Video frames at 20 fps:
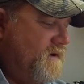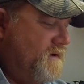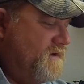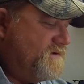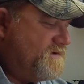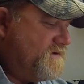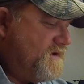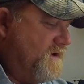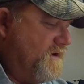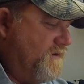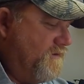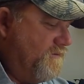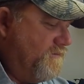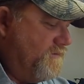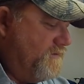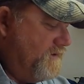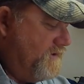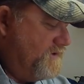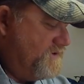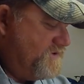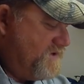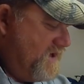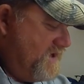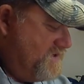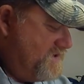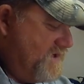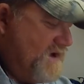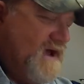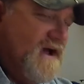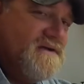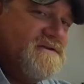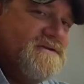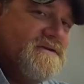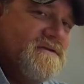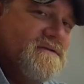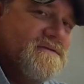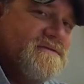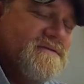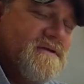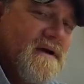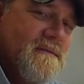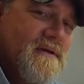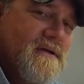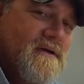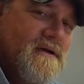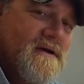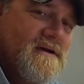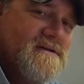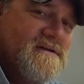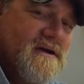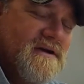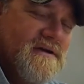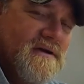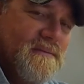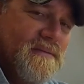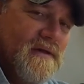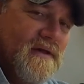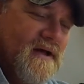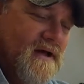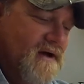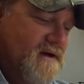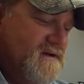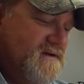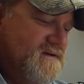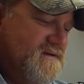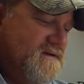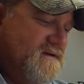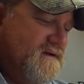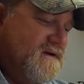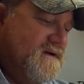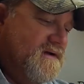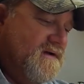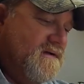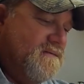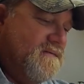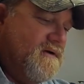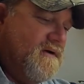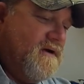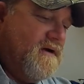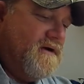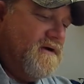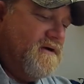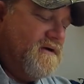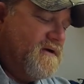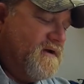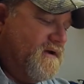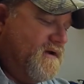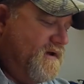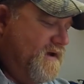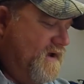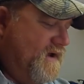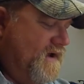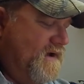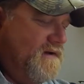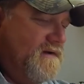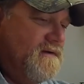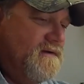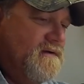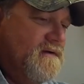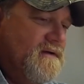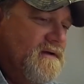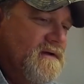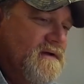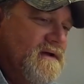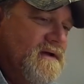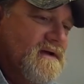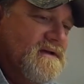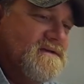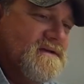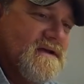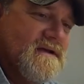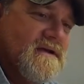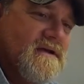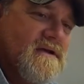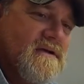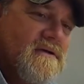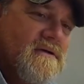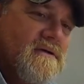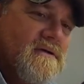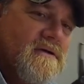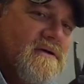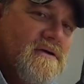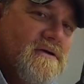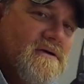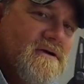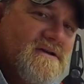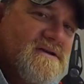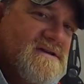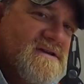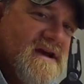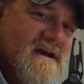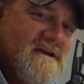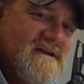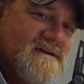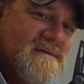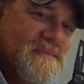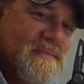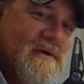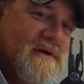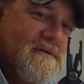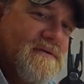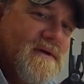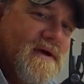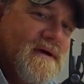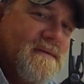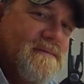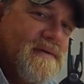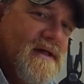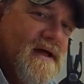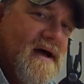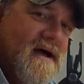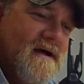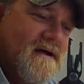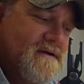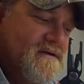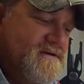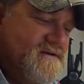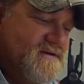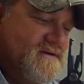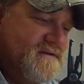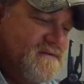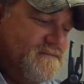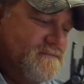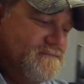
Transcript: So, changing out your treble hooks on your plugs, all you're going to need is a good set of split ring pliers,